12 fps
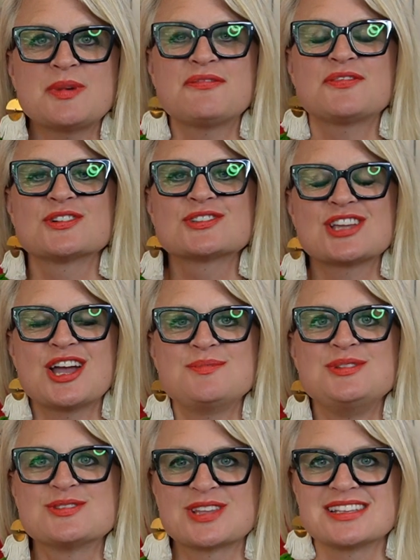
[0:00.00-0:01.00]
my first time
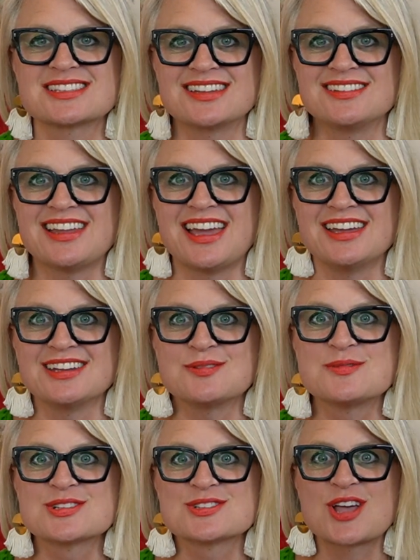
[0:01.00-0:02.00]
using Sunday and it
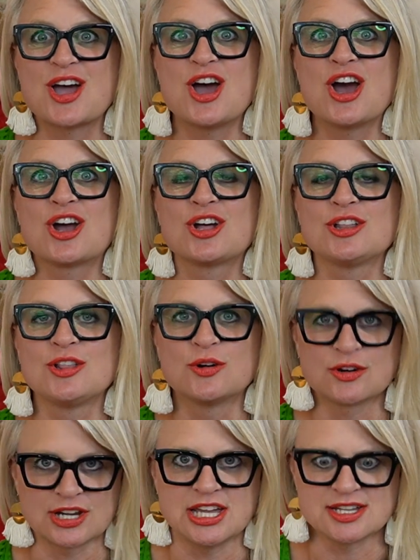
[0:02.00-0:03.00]
was
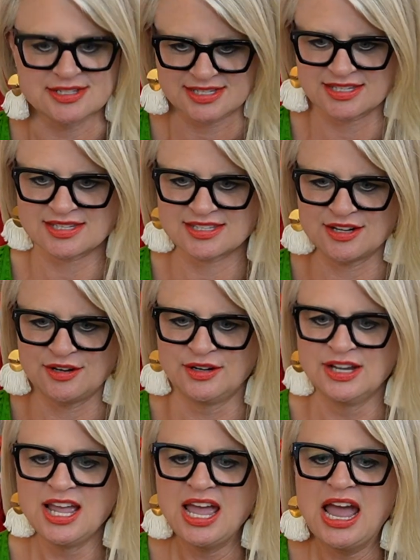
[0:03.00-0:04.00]
glorious.
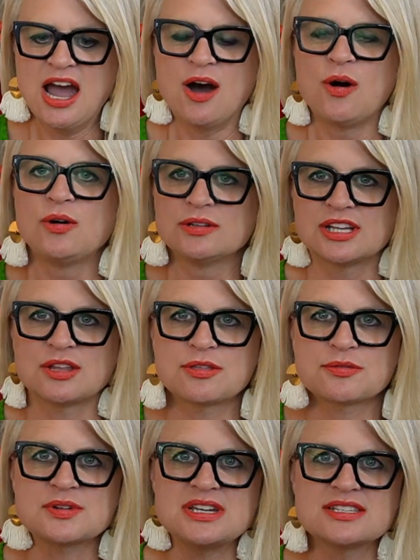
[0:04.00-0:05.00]
So holding
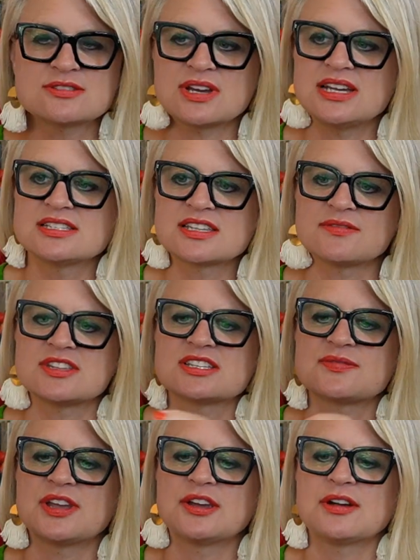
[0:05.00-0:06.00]
3 strands of
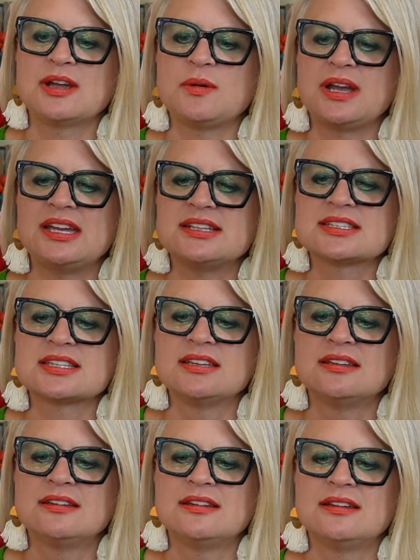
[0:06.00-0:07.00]
this fingering weight
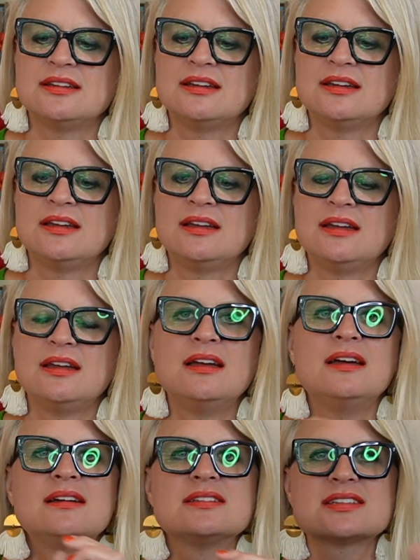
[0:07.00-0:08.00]

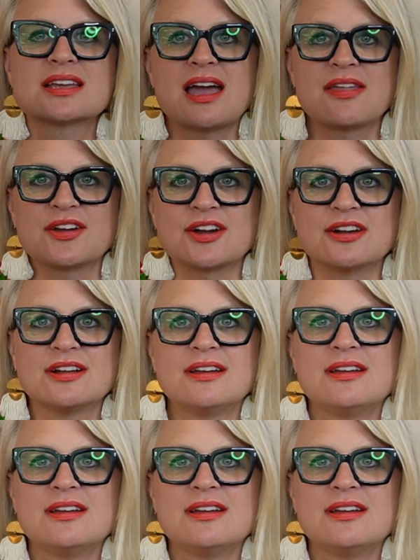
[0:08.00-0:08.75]
together,